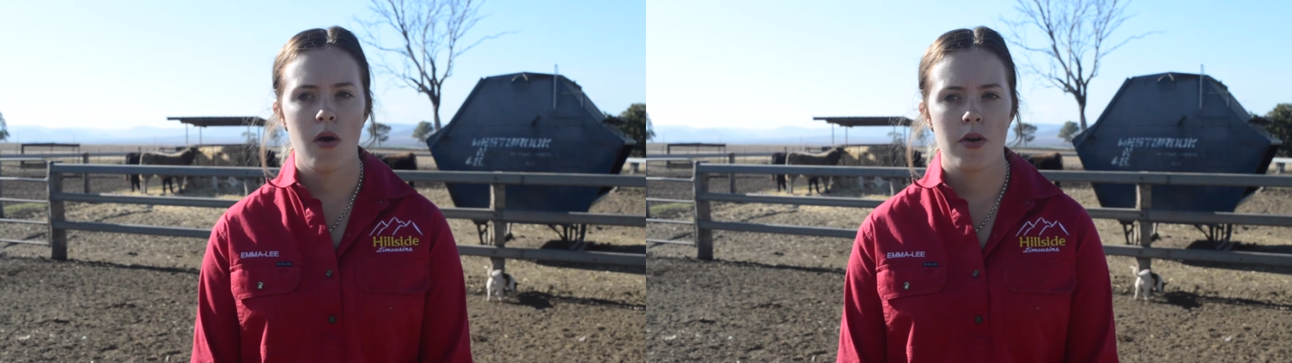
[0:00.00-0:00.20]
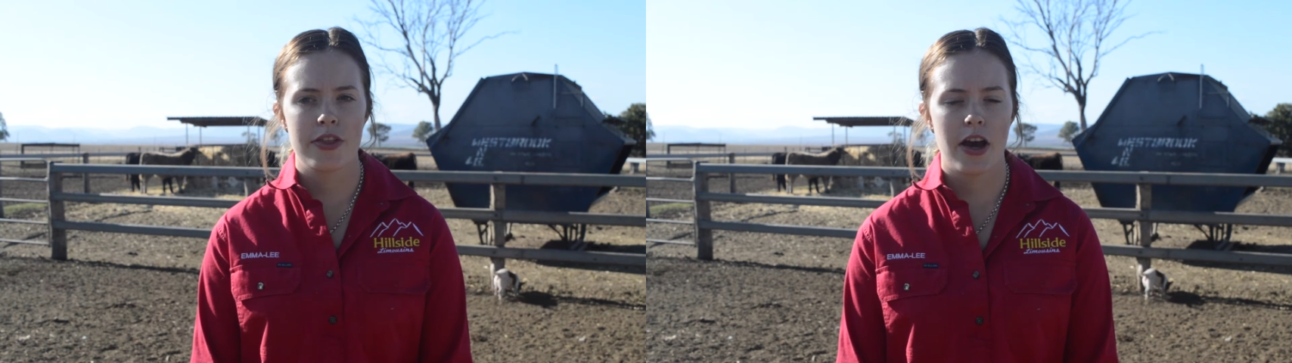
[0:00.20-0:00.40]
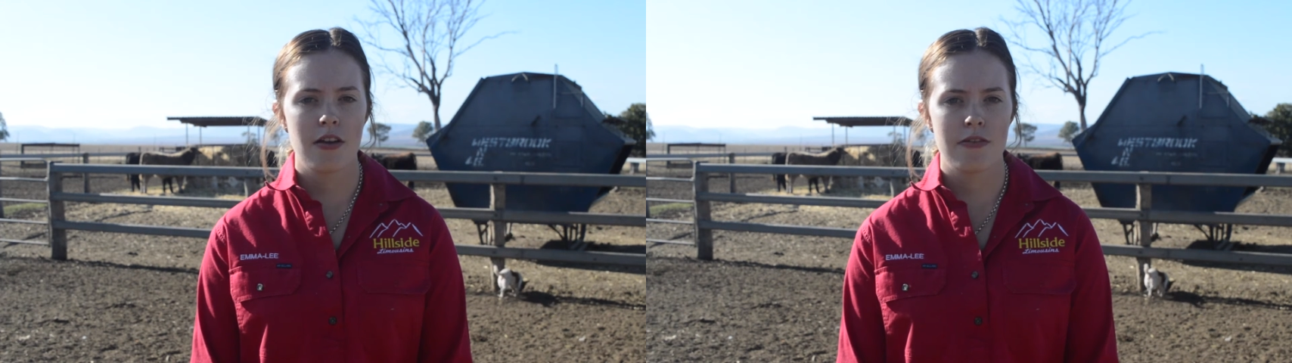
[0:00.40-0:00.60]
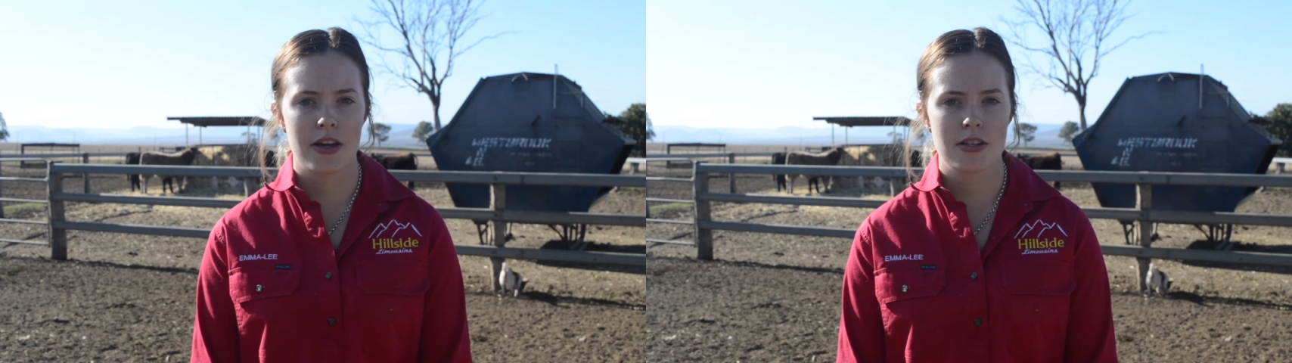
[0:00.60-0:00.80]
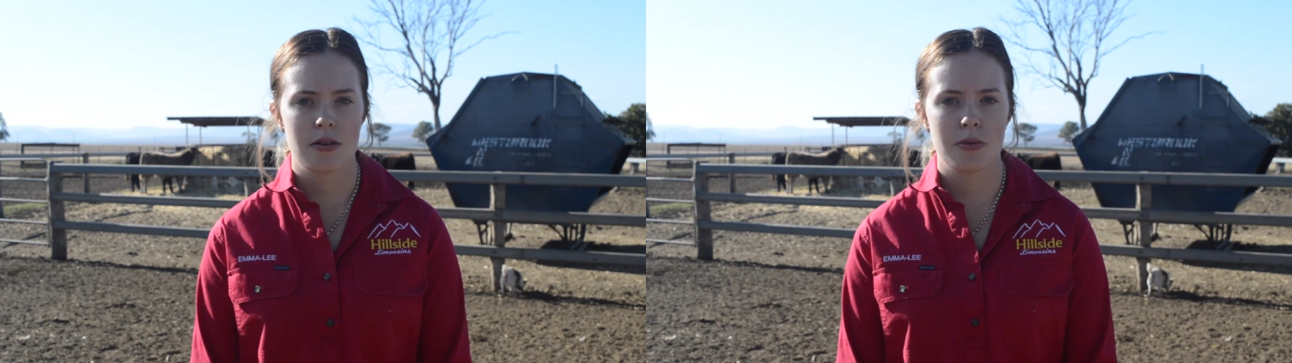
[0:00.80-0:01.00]
without
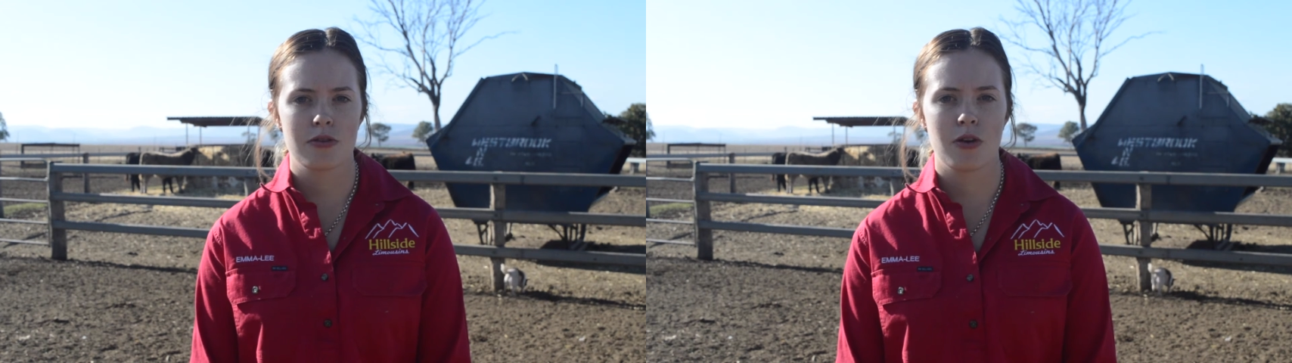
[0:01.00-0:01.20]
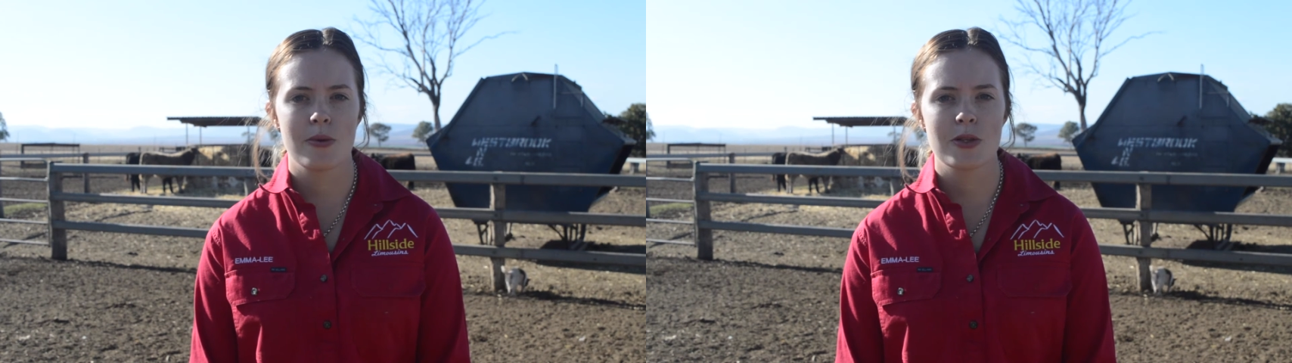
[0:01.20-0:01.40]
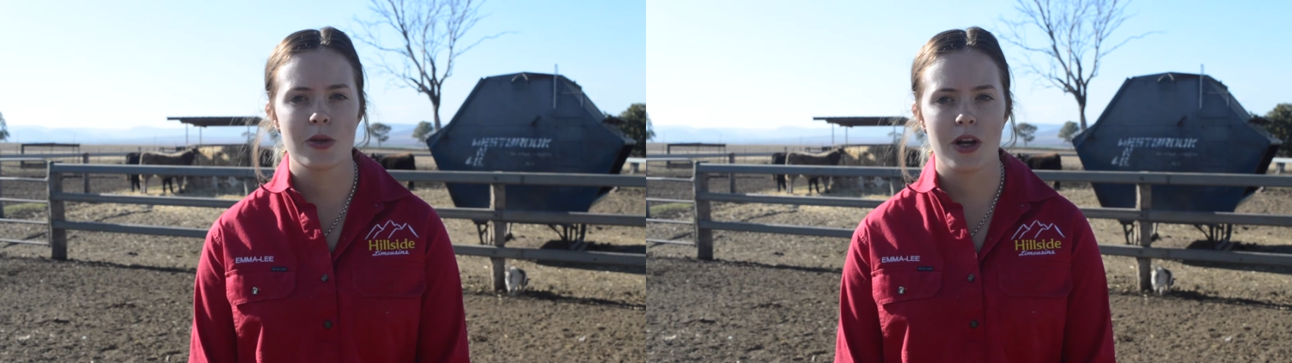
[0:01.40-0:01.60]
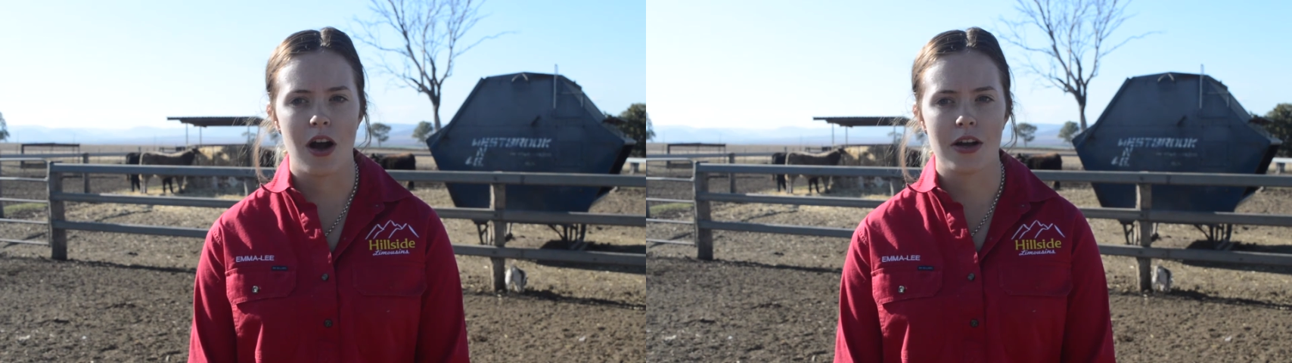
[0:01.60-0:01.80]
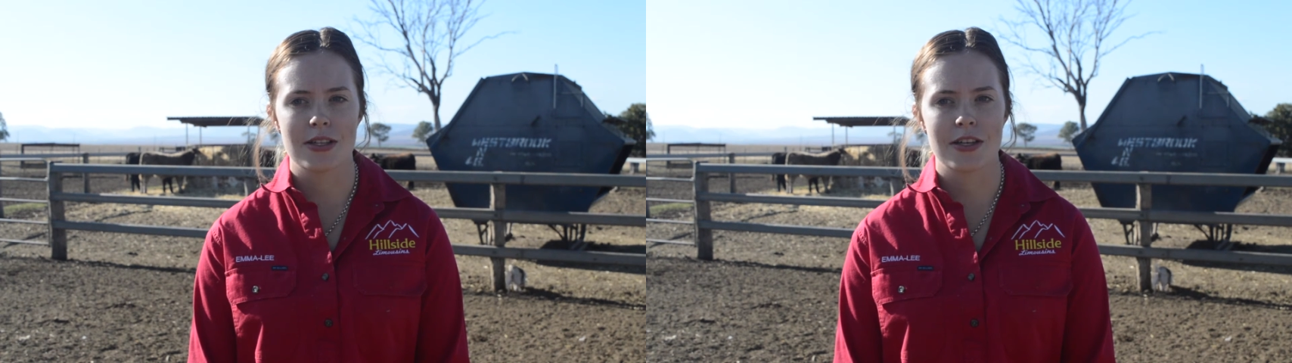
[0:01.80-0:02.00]
affecting performance or carcass